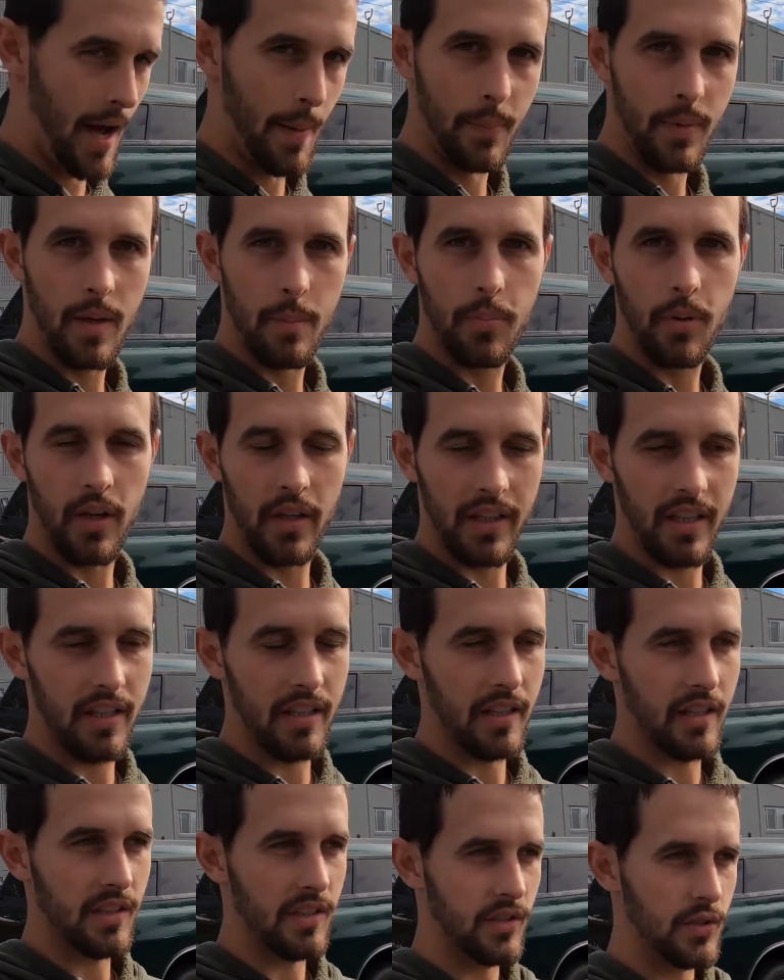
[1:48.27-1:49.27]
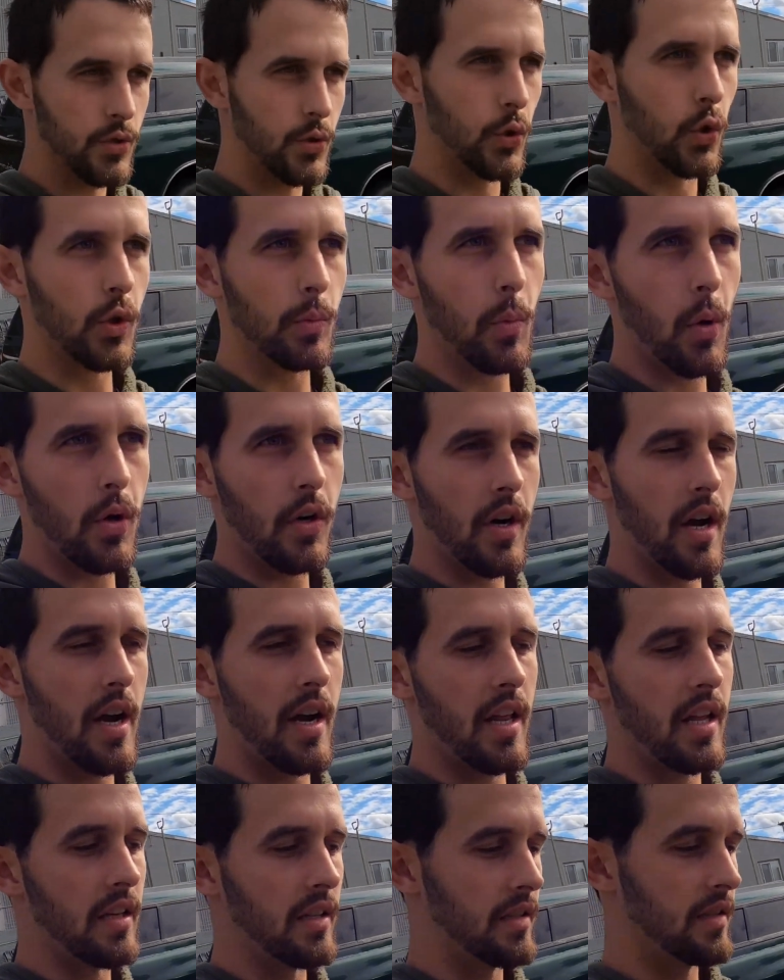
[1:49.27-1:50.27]
I'm gonna put a trolling motor on
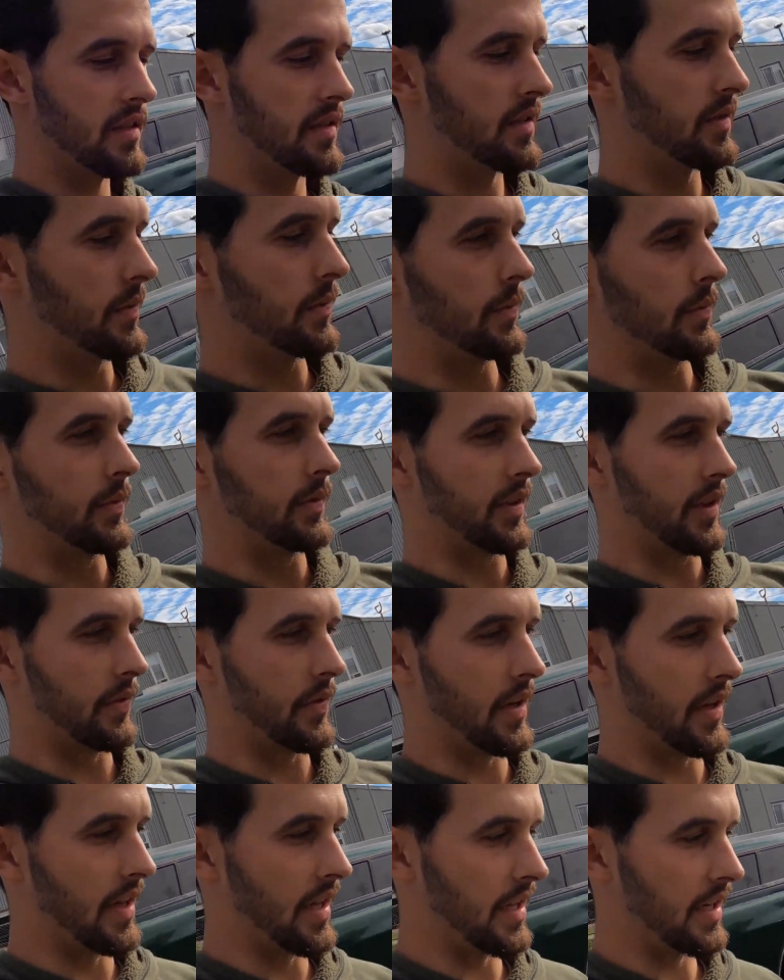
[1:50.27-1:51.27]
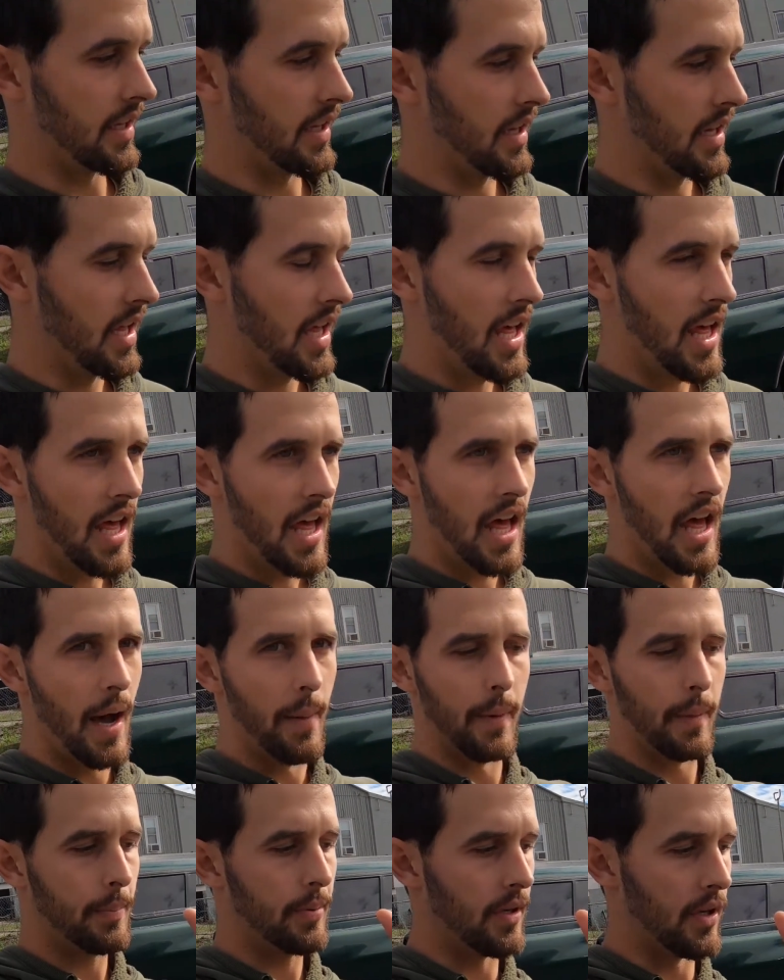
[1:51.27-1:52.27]
it. We'll get rid of that. I'm
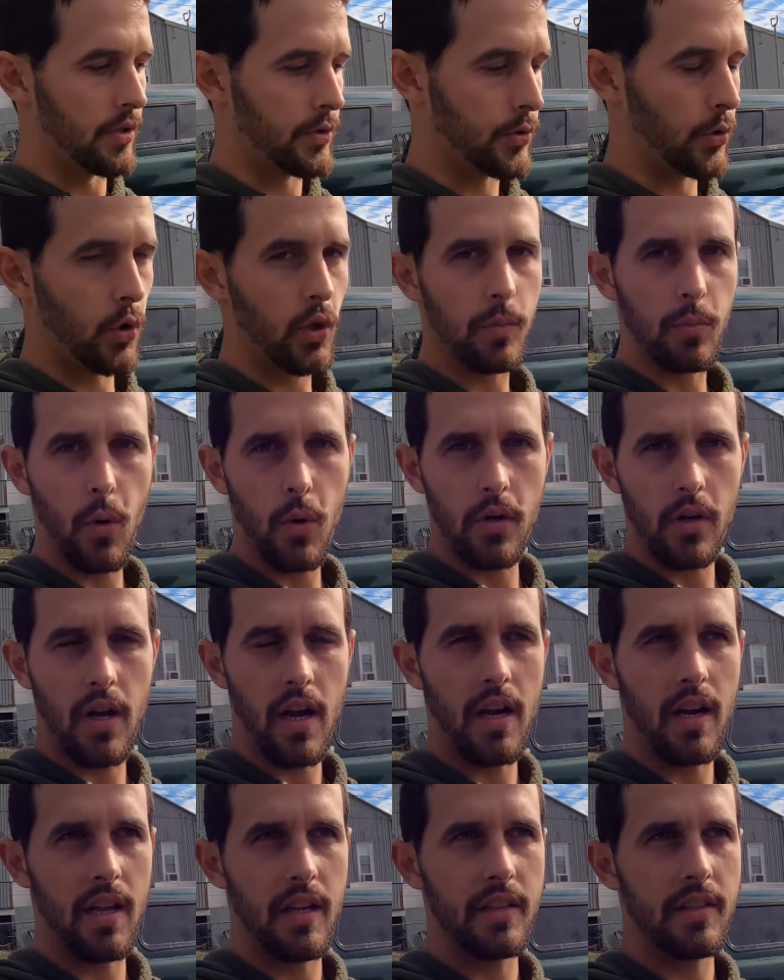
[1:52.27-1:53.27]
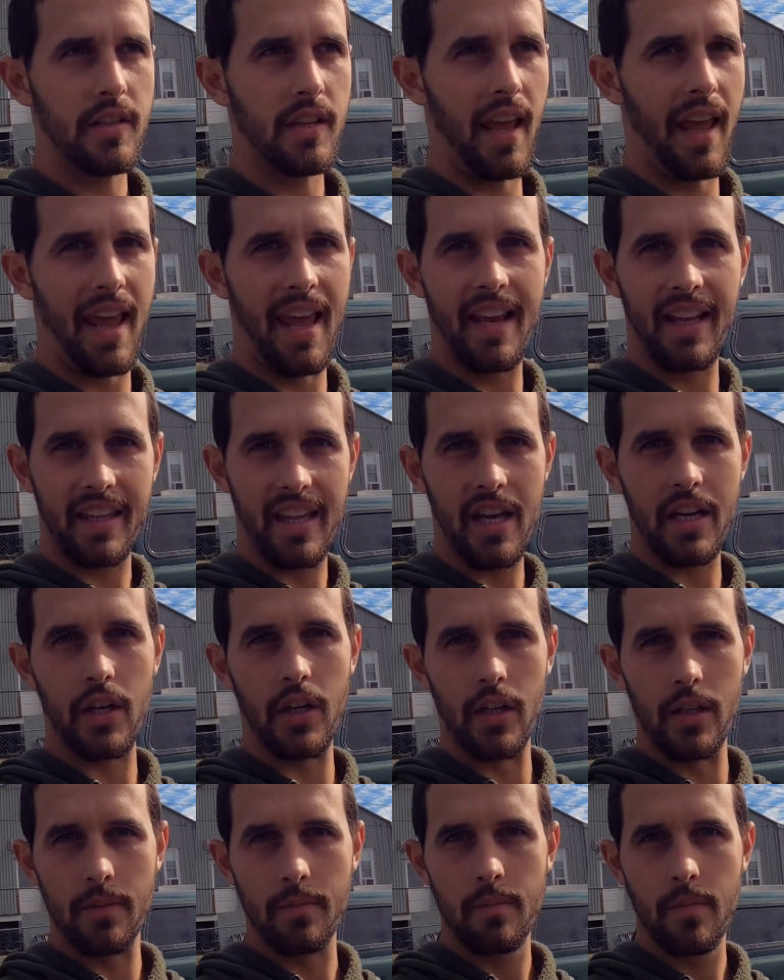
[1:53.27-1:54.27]
gonna put a trolling motor on it and a
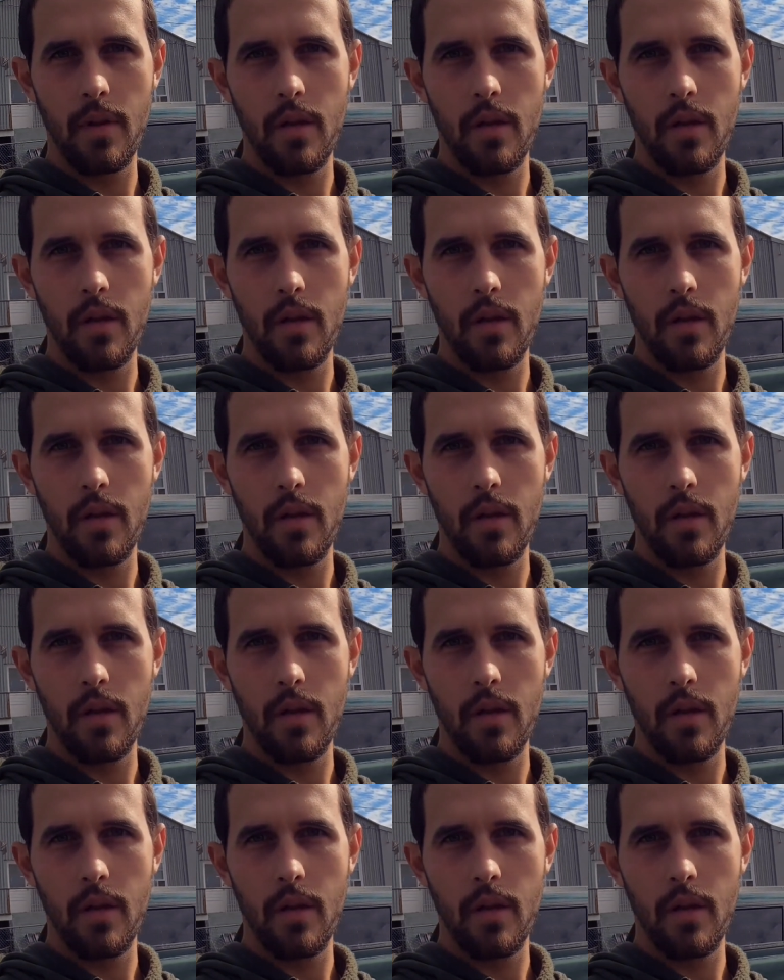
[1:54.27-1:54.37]
kicker.